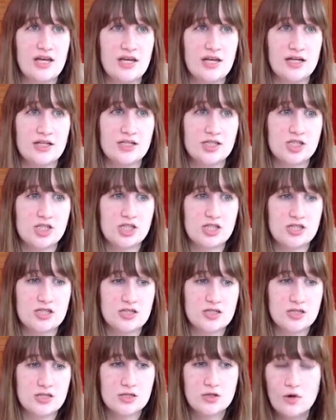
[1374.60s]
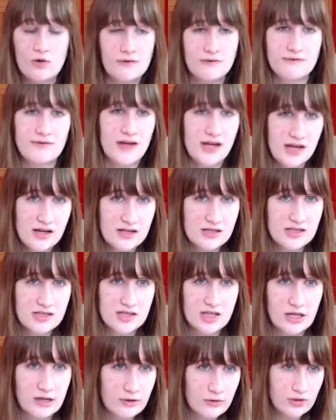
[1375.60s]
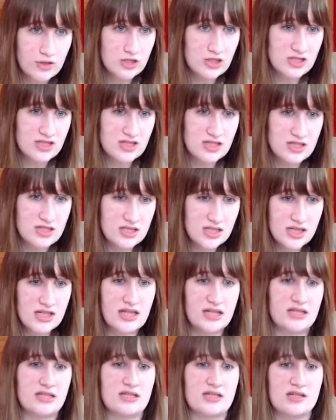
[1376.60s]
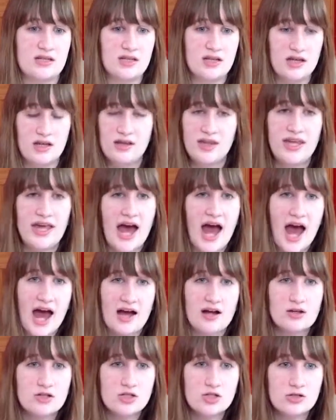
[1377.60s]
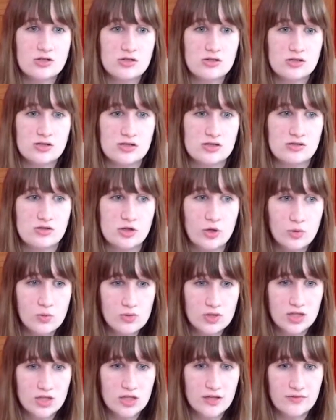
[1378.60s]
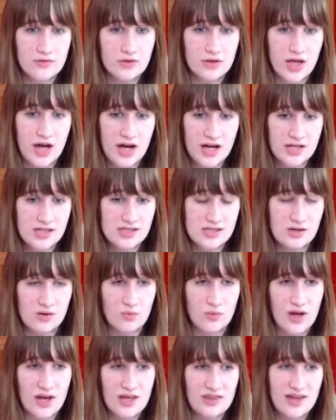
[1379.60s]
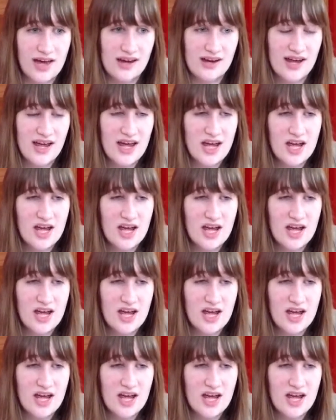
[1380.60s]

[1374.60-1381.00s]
is just so faked that you can just see it. The actors don't deliver lines in a way that